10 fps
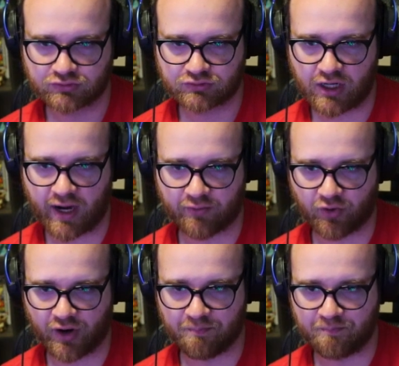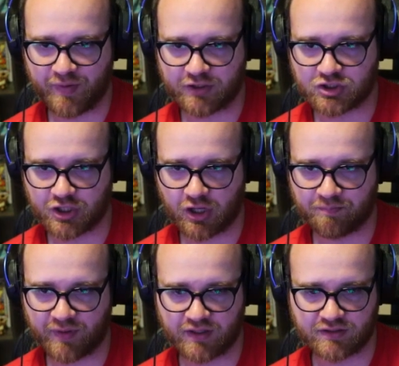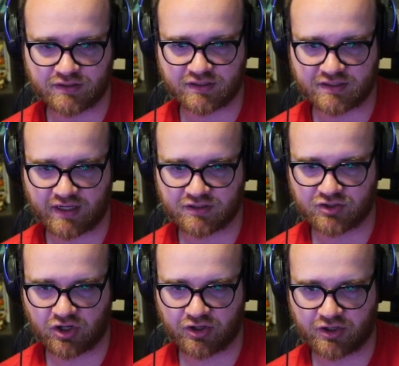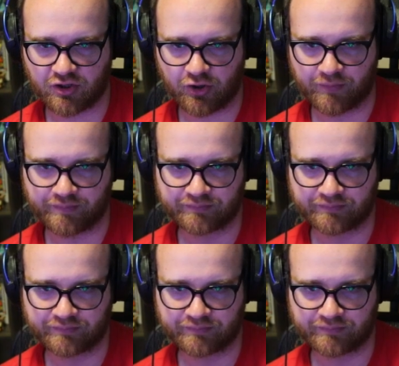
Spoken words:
All right, we're gonna Bishop into Xandar here.